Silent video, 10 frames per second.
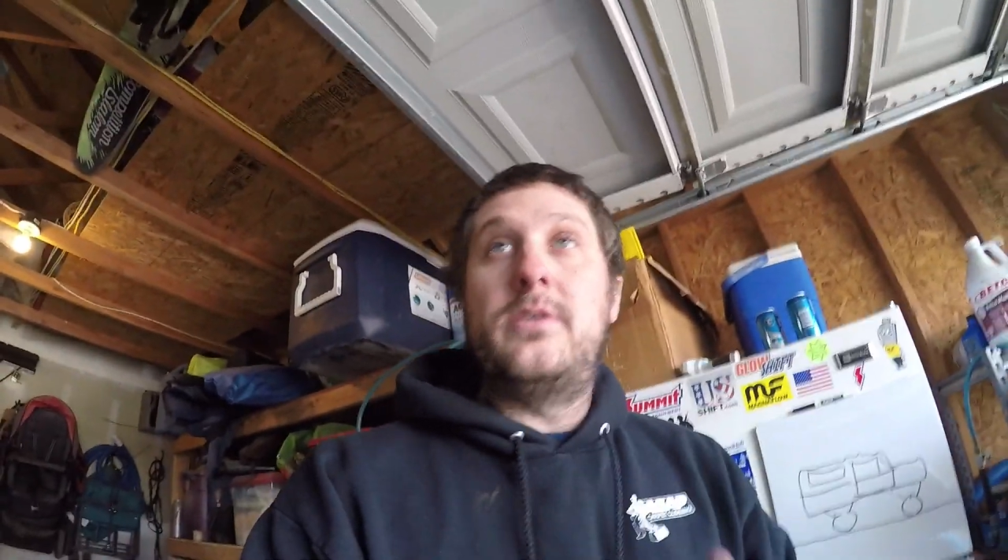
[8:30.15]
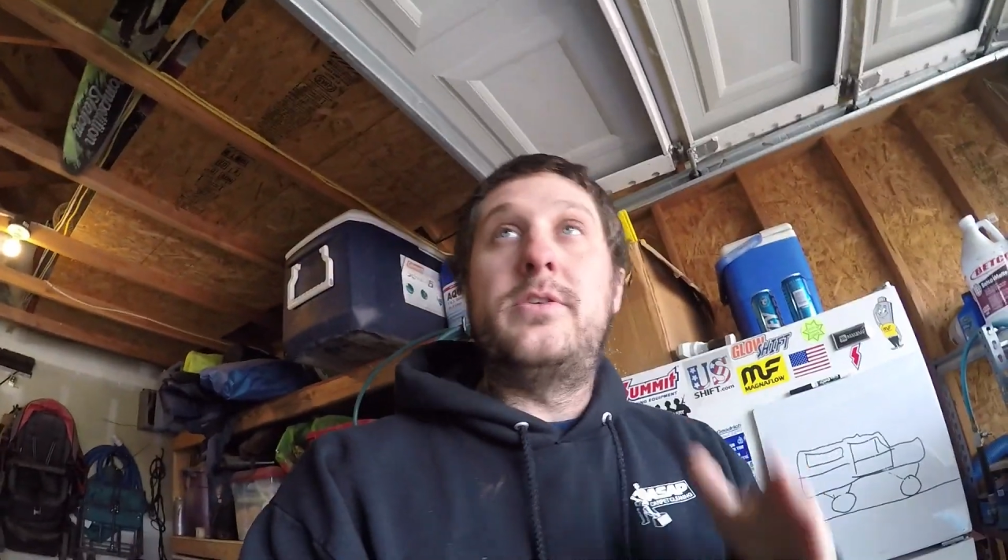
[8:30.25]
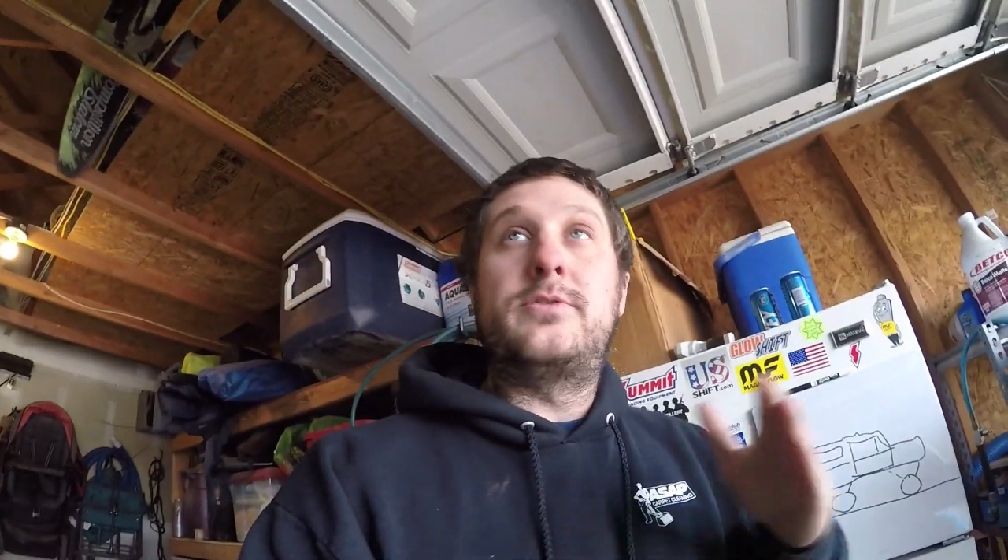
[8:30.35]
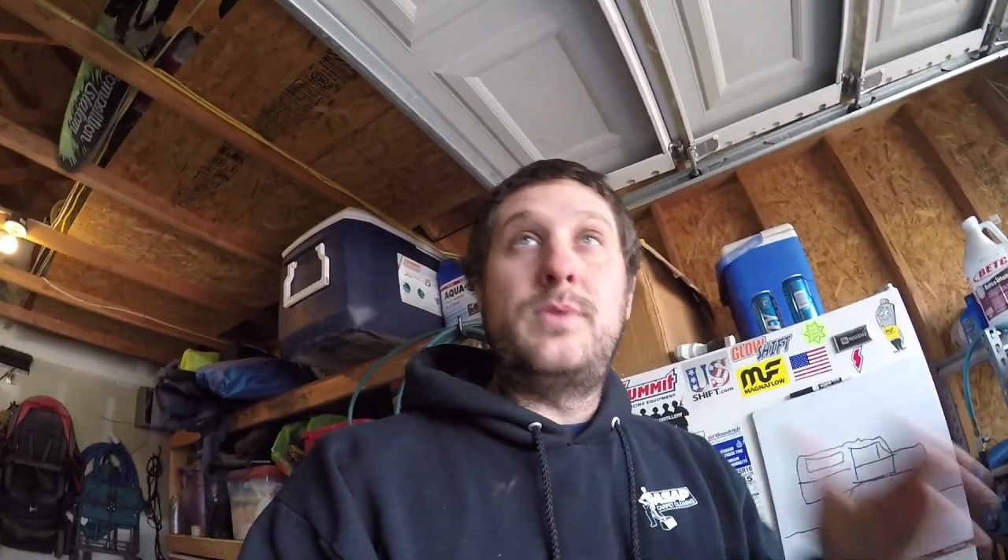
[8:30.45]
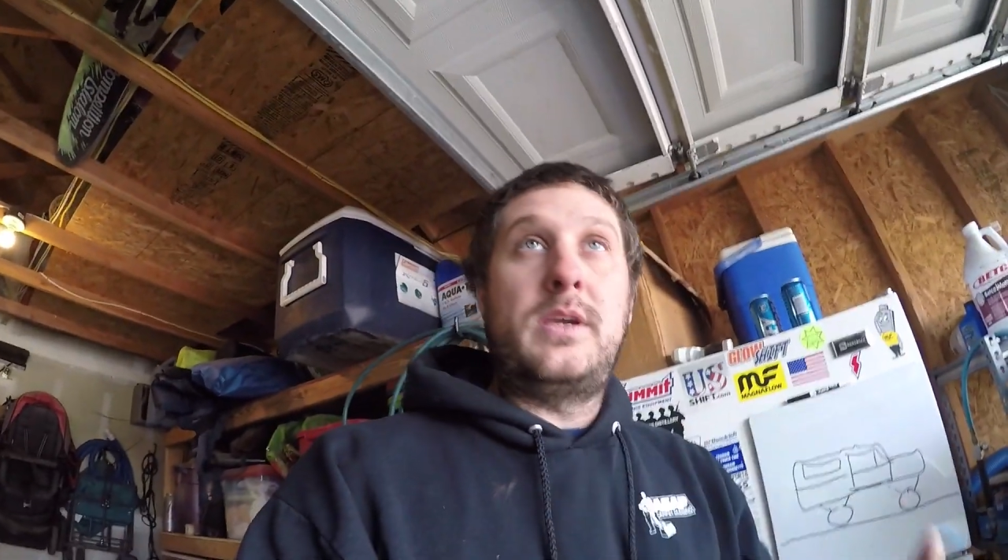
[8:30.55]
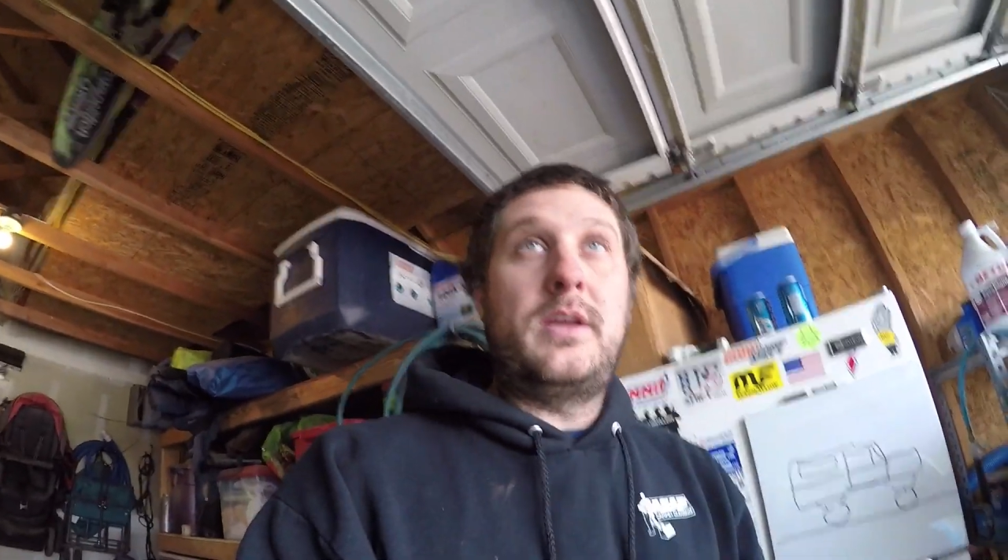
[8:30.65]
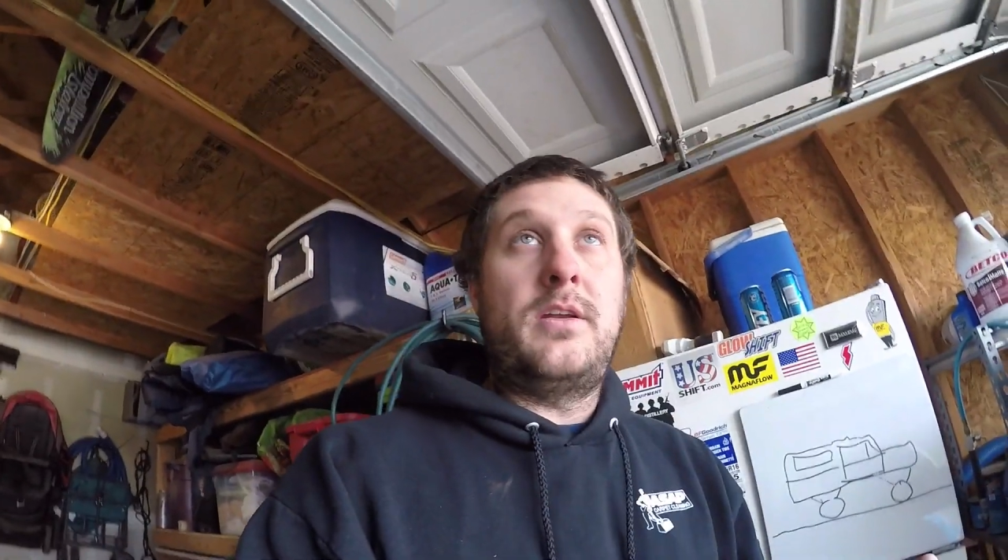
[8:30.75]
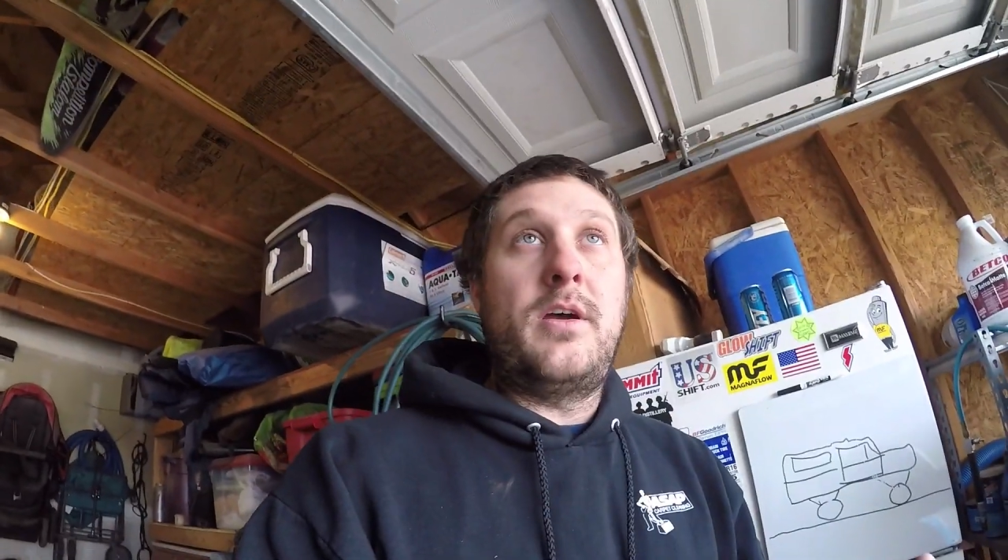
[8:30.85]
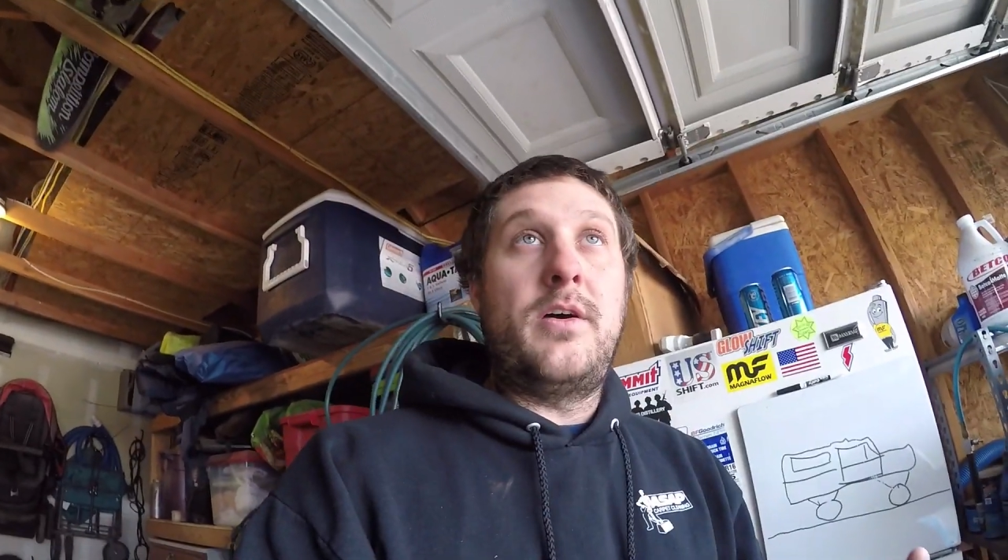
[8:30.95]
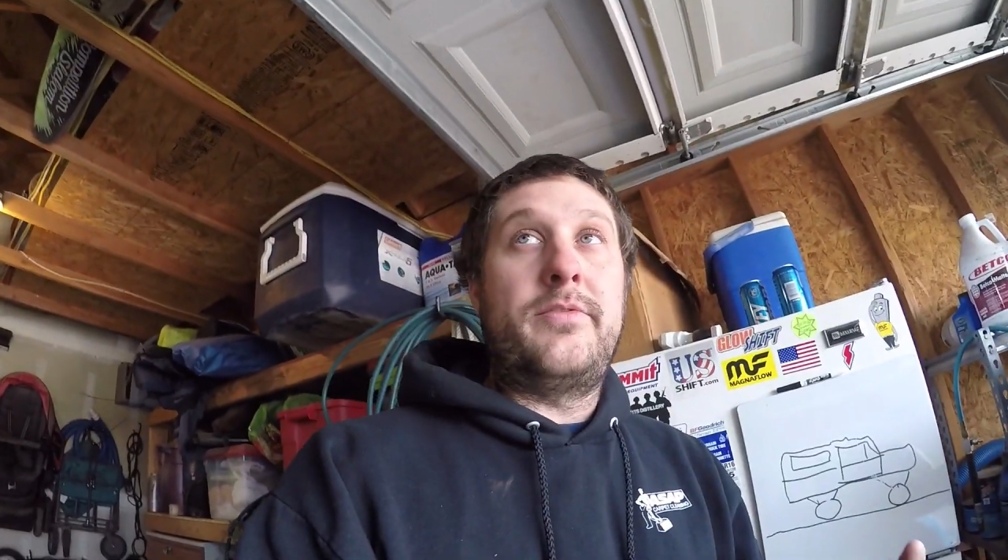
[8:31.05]
this weekend
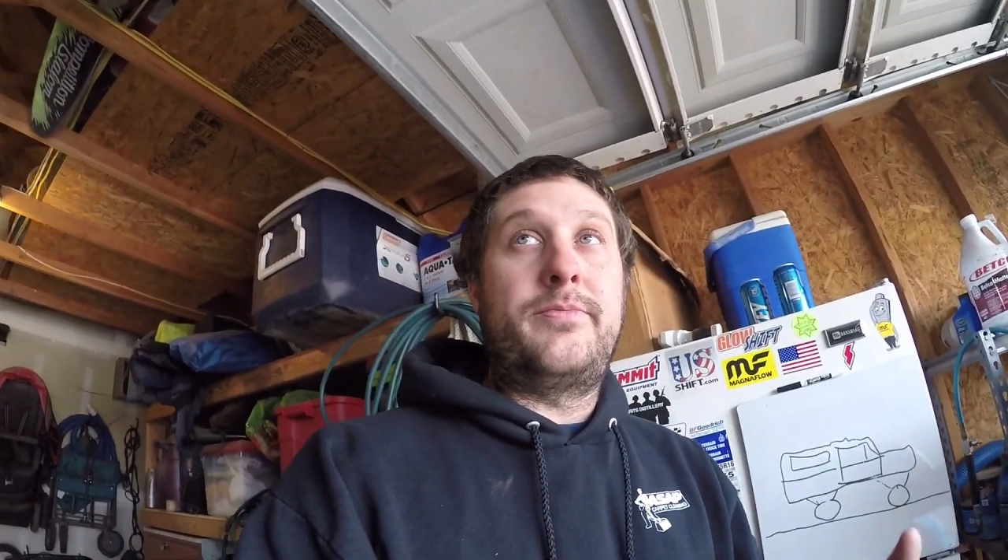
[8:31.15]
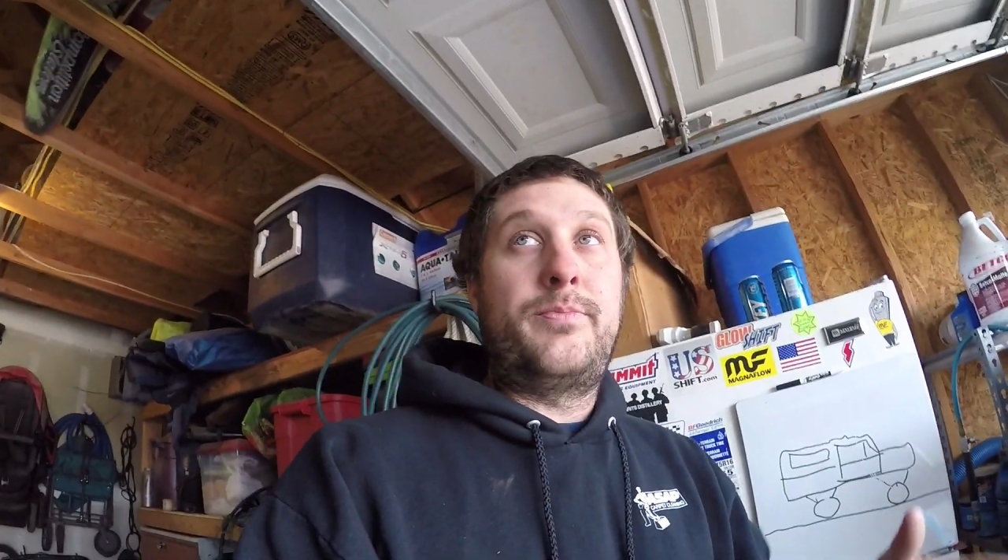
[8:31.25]
of